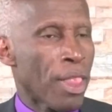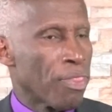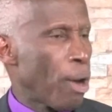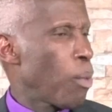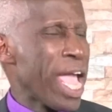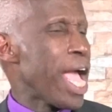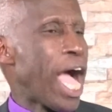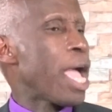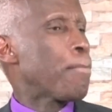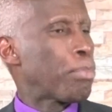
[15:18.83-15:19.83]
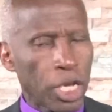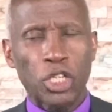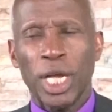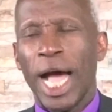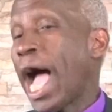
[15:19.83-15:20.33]
The way I
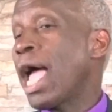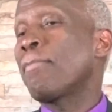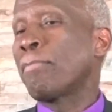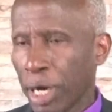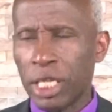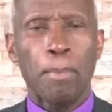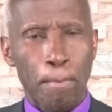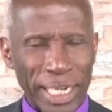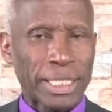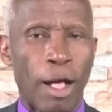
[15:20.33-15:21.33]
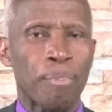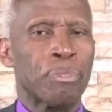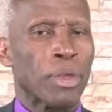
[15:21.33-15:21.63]
preach better.